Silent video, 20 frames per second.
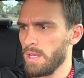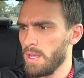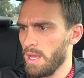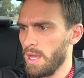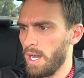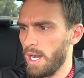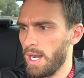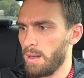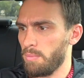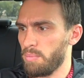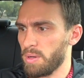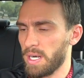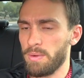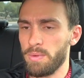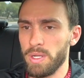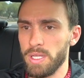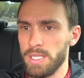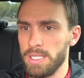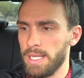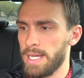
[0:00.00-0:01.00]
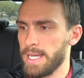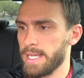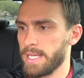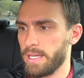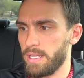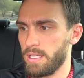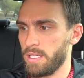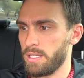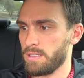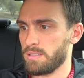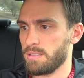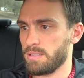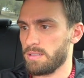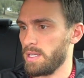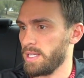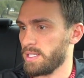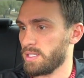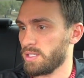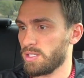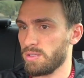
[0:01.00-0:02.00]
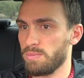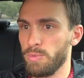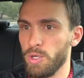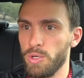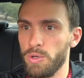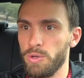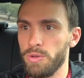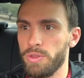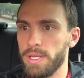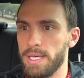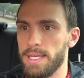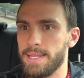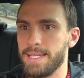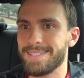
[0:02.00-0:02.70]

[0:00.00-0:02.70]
But I really like it. It's smooth.